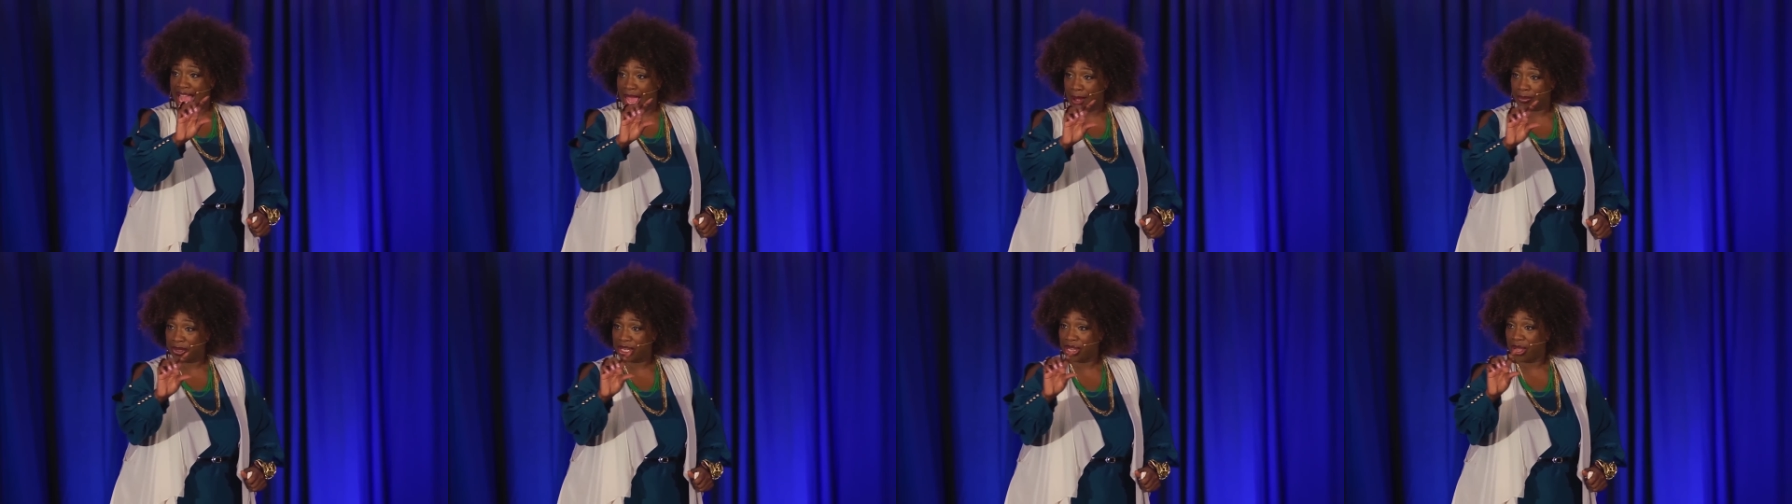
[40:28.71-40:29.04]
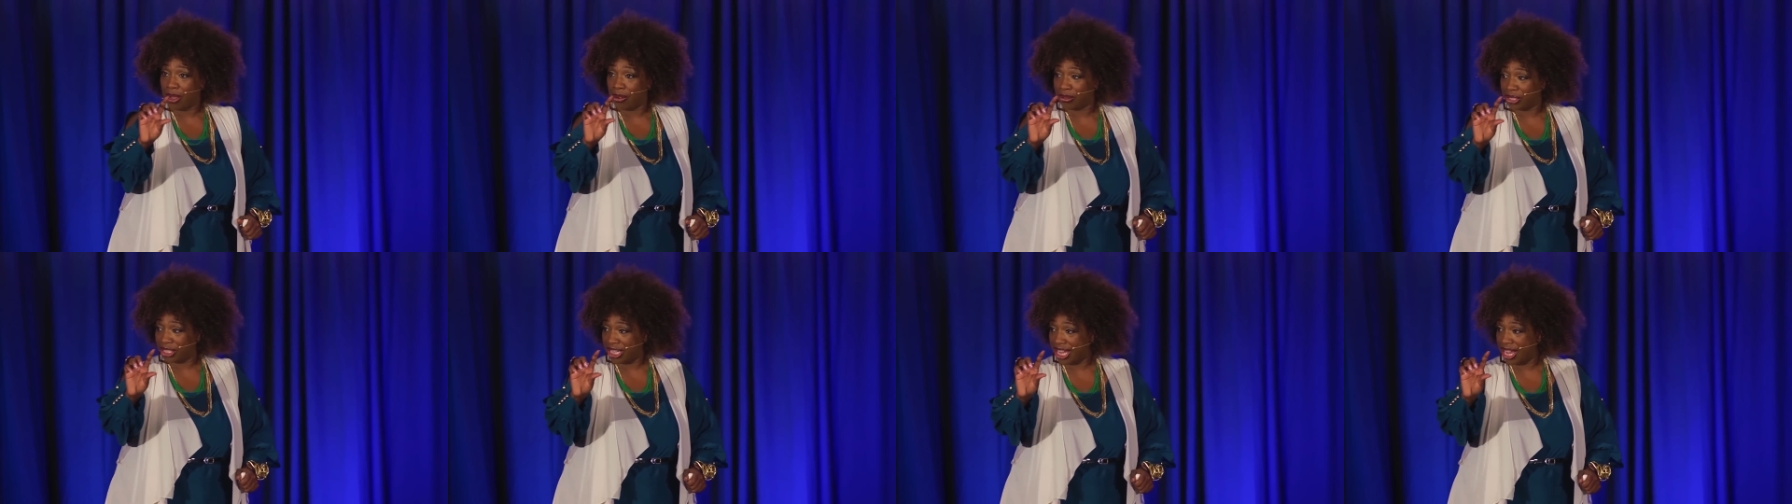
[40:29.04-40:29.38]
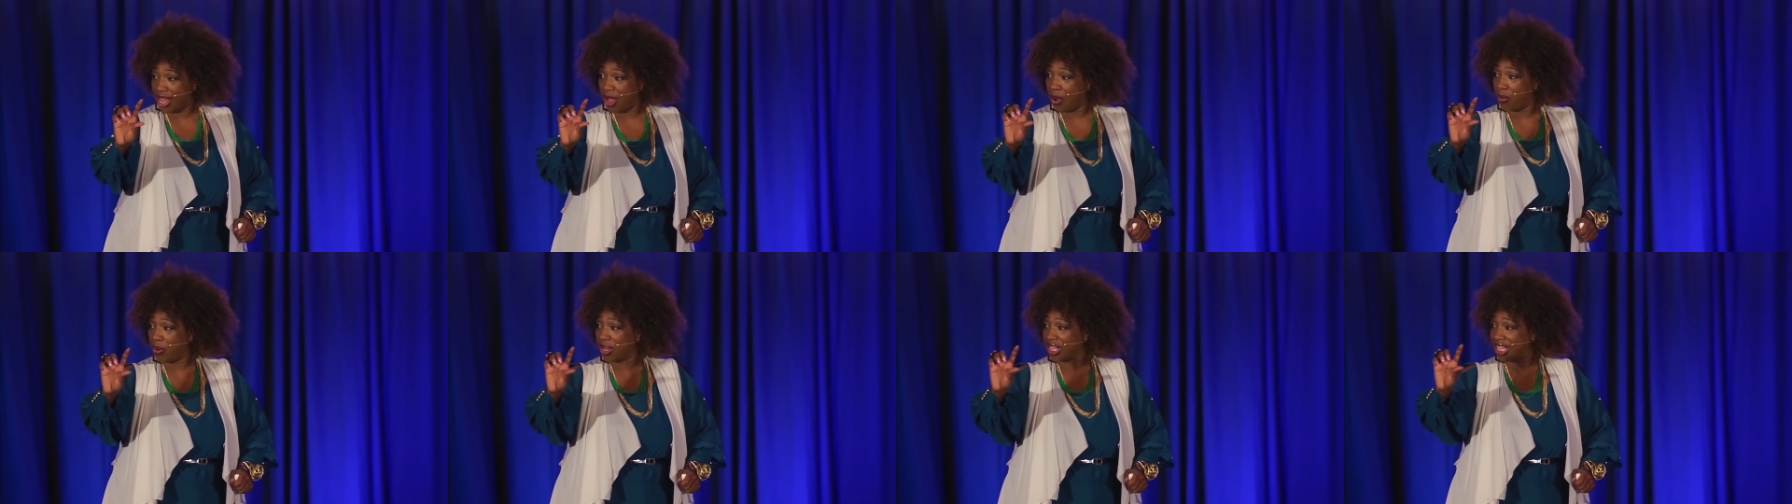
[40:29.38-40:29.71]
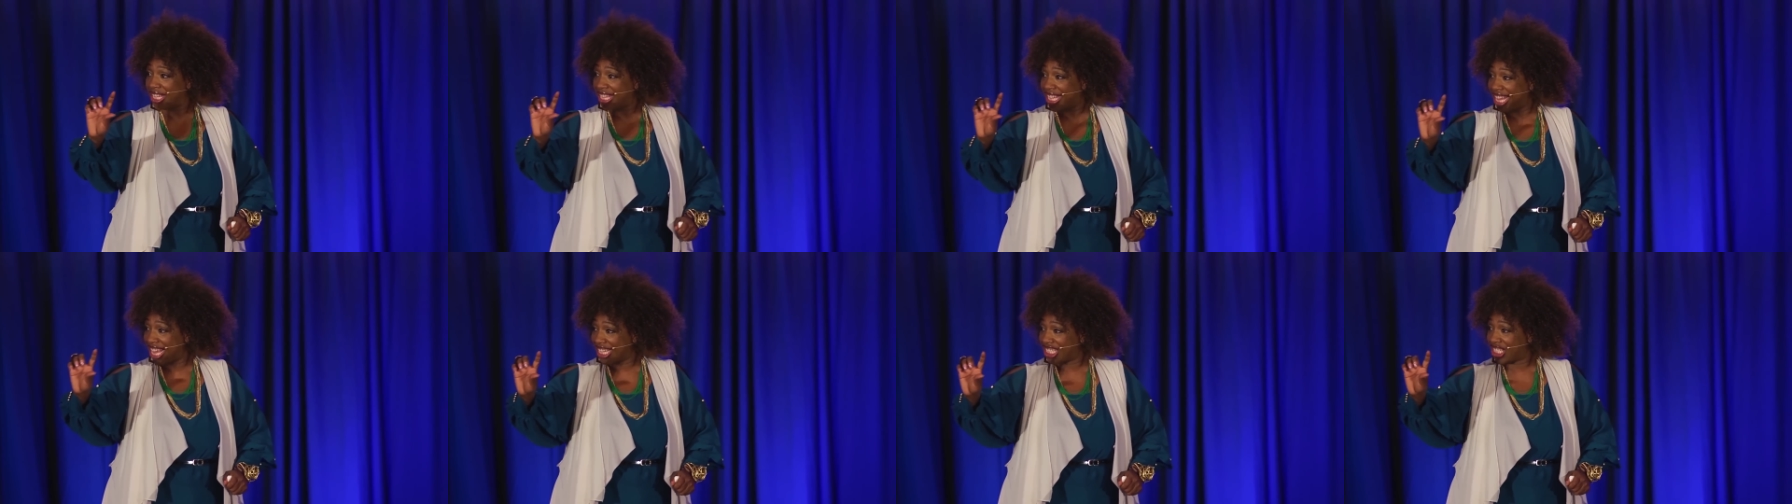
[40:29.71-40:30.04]
Omni Hotel where
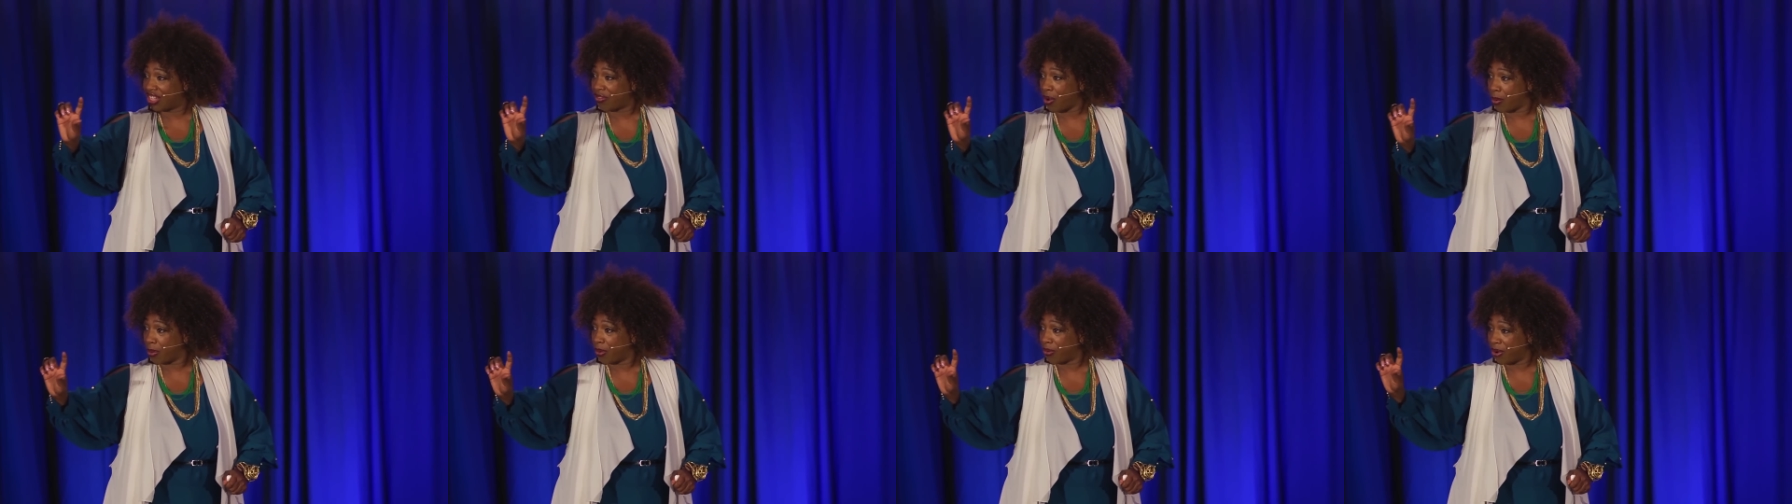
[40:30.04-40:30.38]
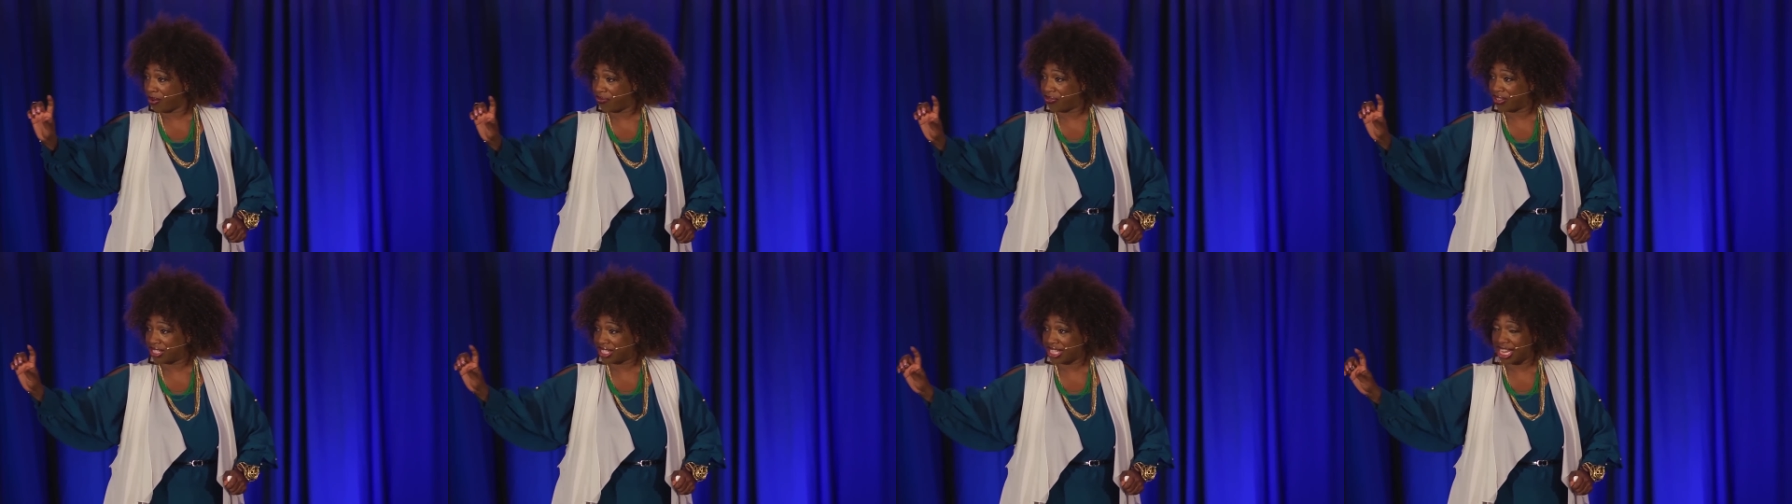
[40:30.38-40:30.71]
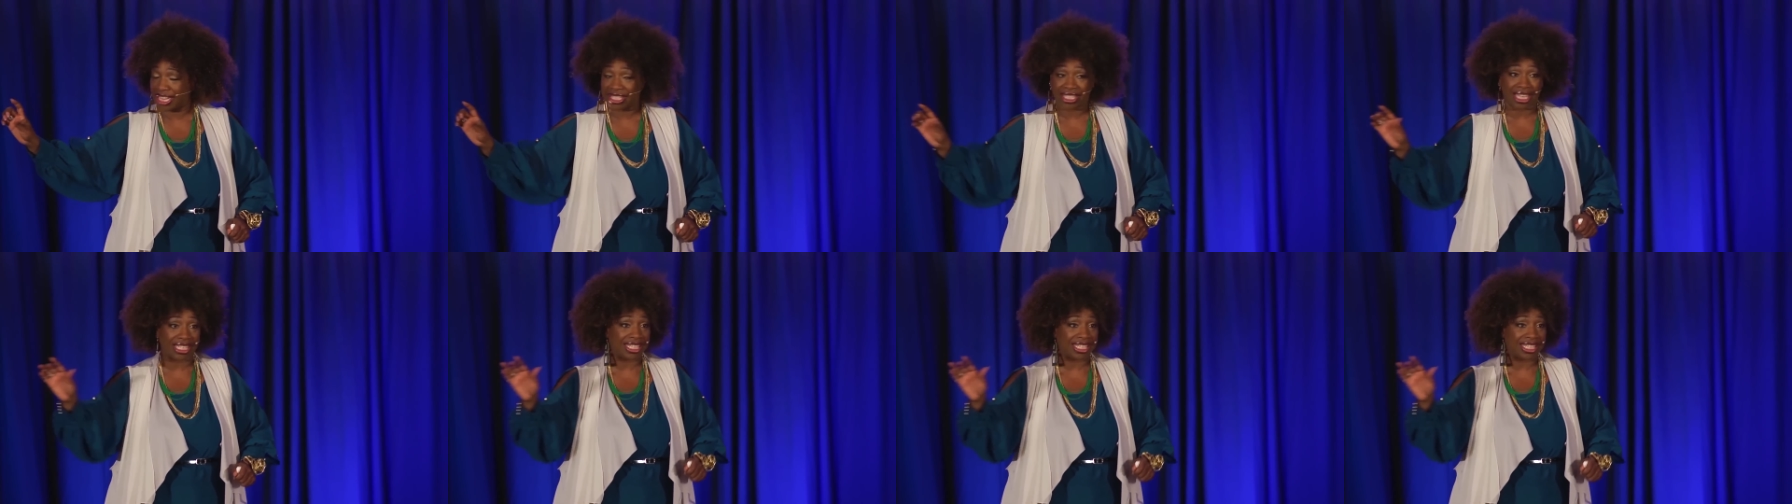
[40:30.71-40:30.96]
the guest of Oprah Winfrey stays,